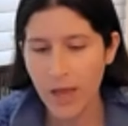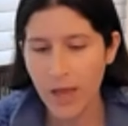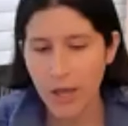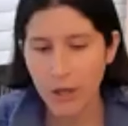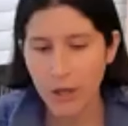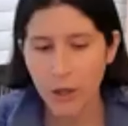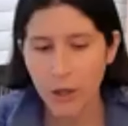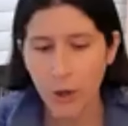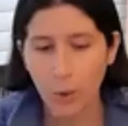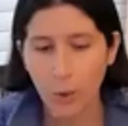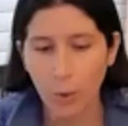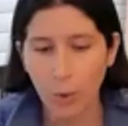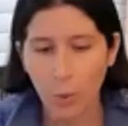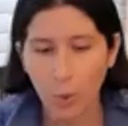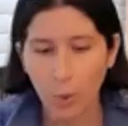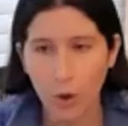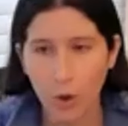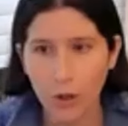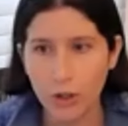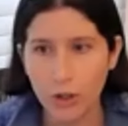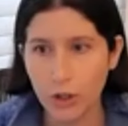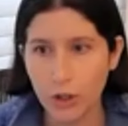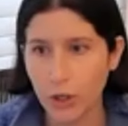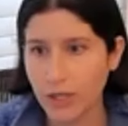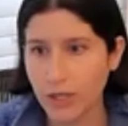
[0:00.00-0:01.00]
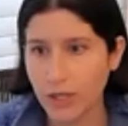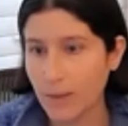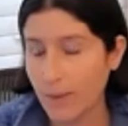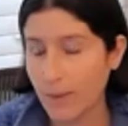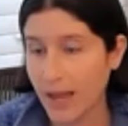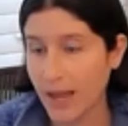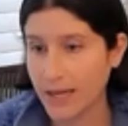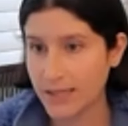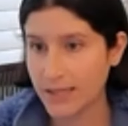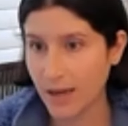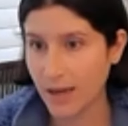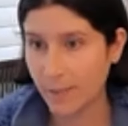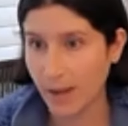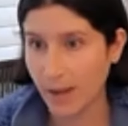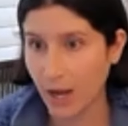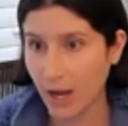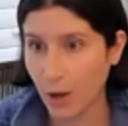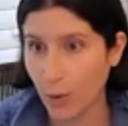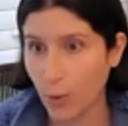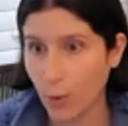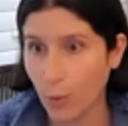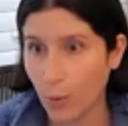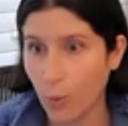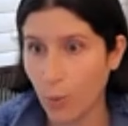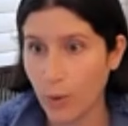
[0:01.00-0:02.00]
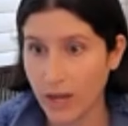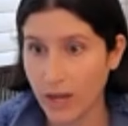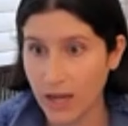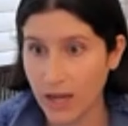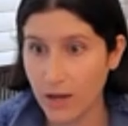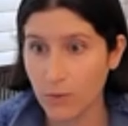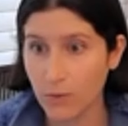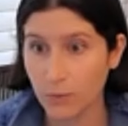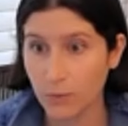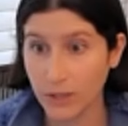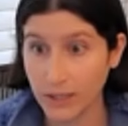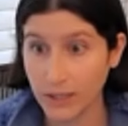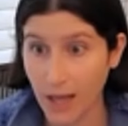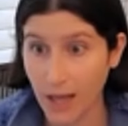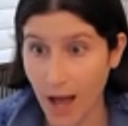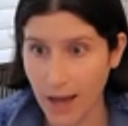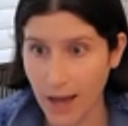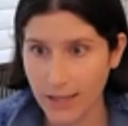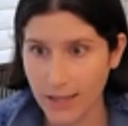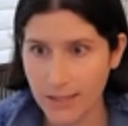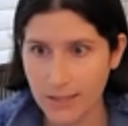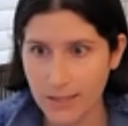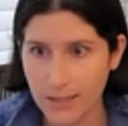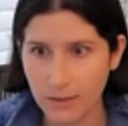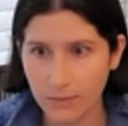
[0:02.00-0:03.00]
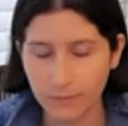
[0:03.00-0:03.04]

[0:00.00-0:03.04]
During the pandemic, we realized